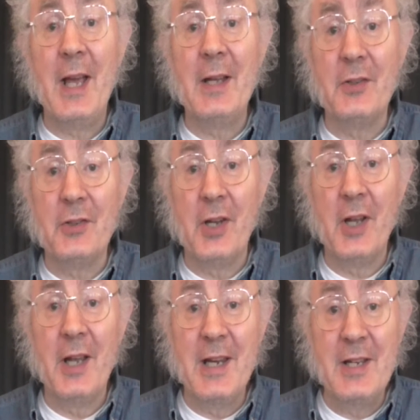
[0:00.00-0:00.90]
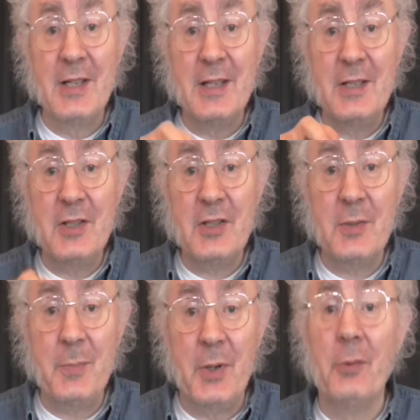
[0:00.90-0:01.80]
cancer eating into
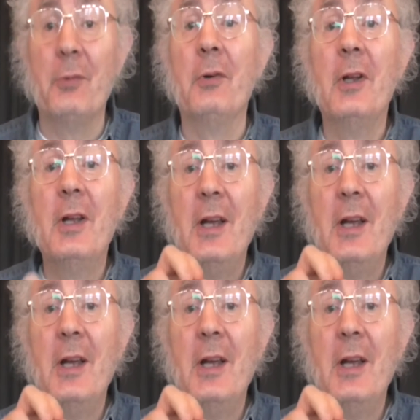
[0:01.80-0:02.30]
the bone